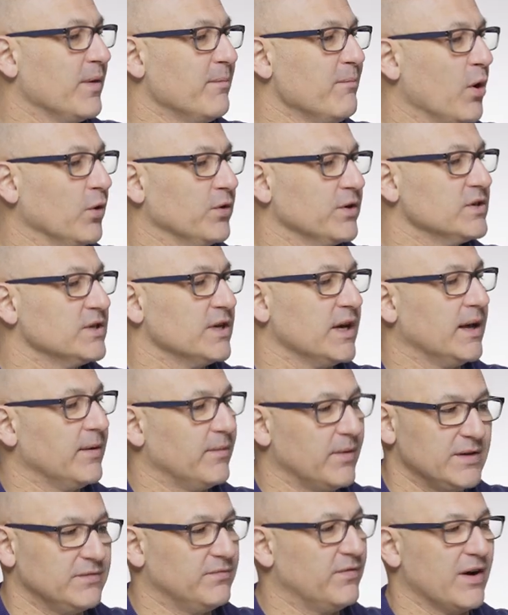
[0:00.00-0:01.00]
monitor
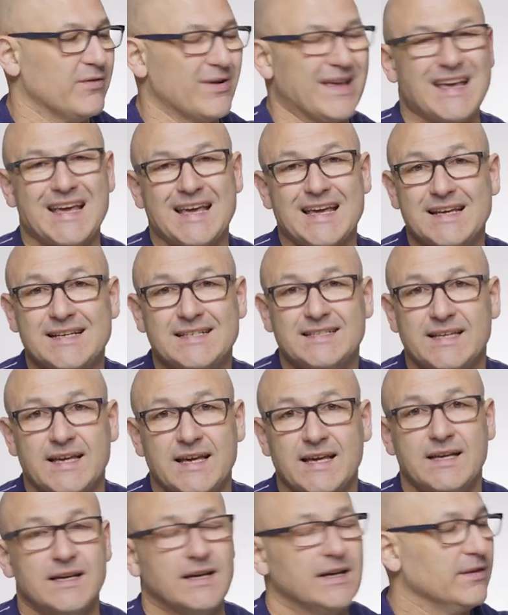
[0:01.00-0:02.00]
is very
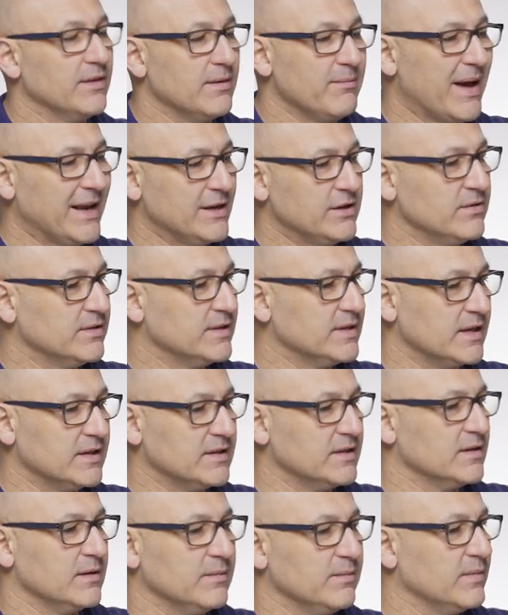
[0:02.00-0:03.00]
easy. The menu
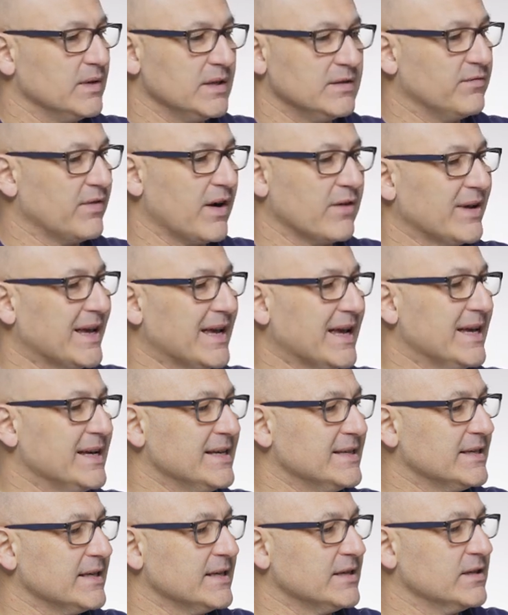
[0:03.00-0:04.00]
system is very
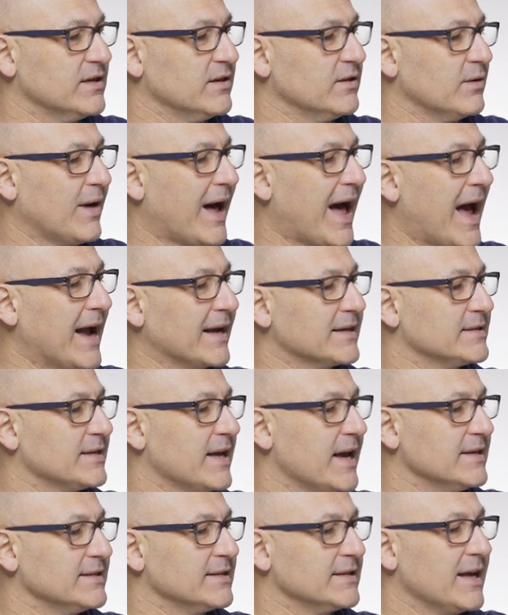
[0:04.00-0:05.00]
easy to
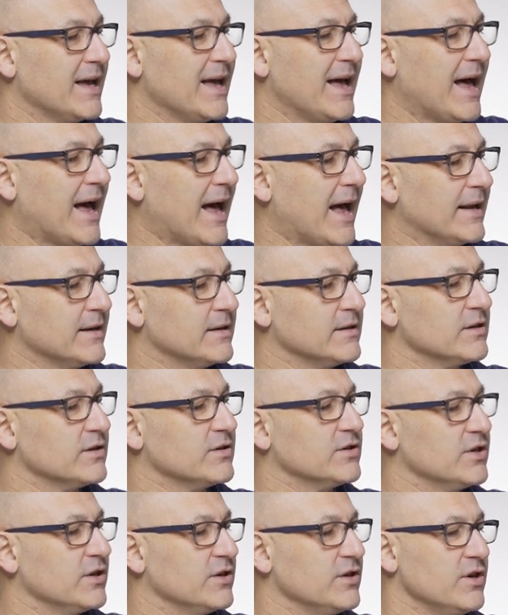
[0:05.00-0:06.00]
access and
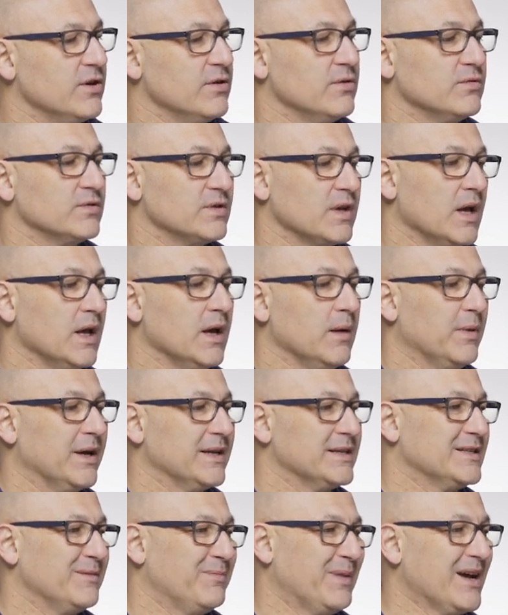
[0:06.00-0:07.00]
to use.
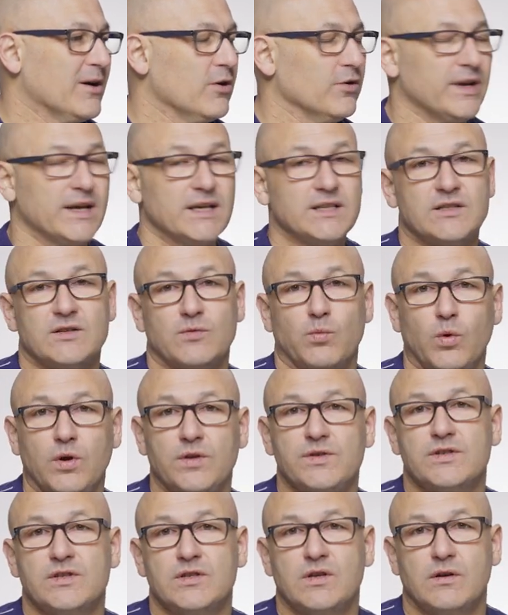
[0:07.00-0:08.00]
But to be honest,
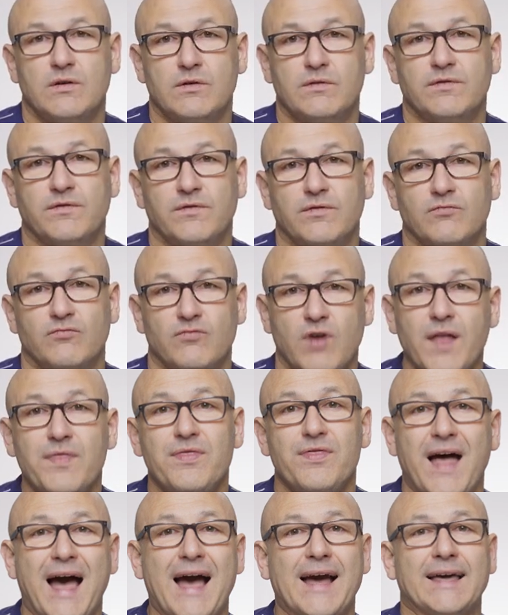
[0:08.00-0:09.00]
once you've
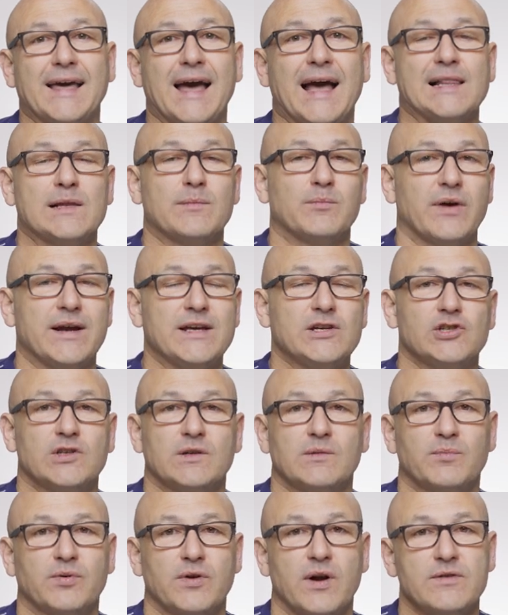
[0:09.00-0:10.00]
run that
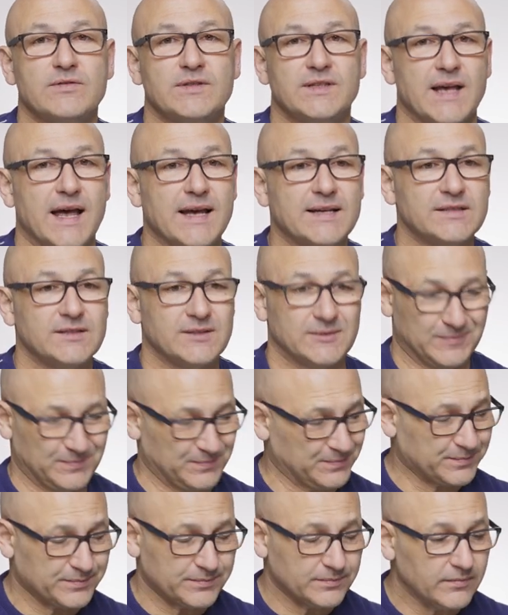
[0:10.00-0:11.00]
calibration process,
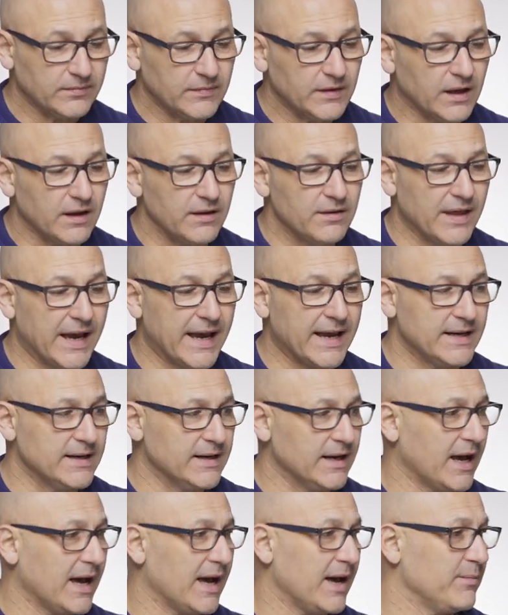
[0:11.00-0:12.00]

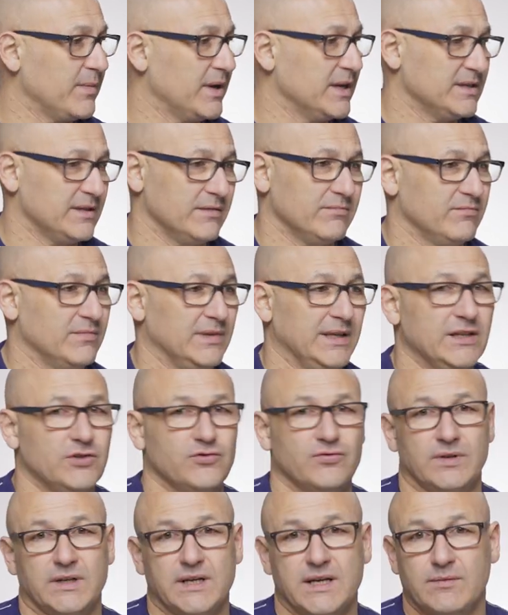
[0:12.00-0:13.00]
then it's
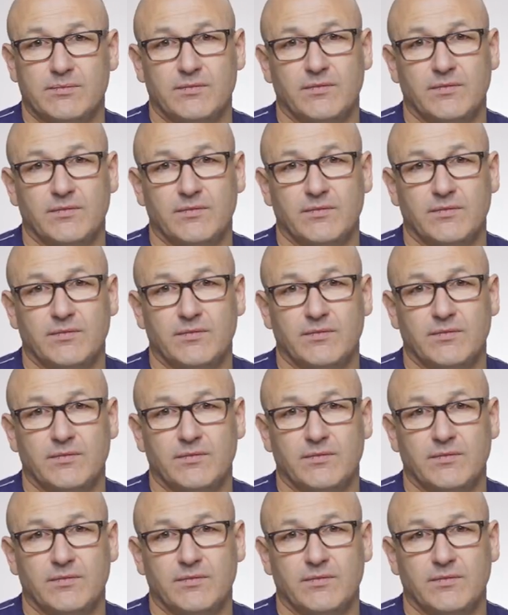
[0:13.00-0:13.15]
literally